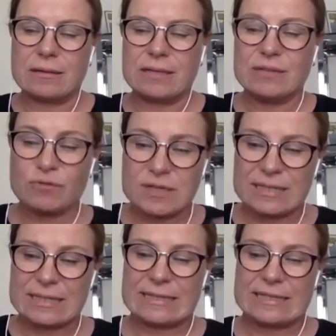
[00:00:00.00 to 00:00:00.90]

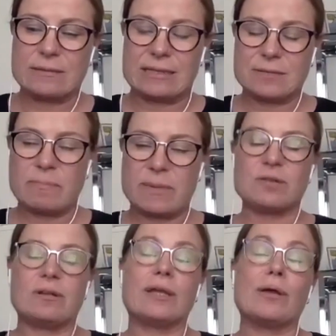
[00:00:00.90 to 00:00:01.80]
interested
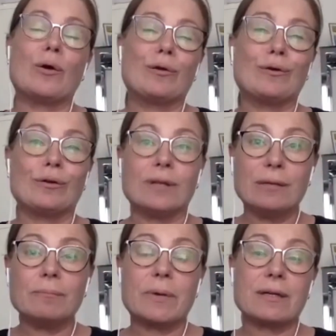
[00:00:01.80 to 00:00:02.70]
especially on
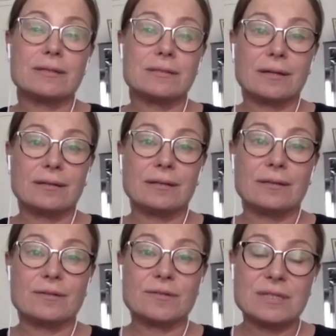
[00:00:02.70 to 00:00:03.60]
impact, I think
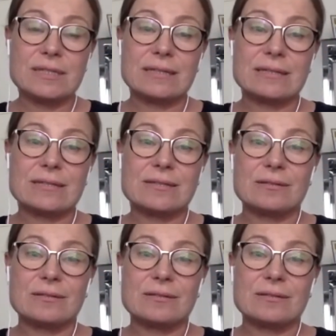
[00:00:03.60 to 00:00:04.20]
the city is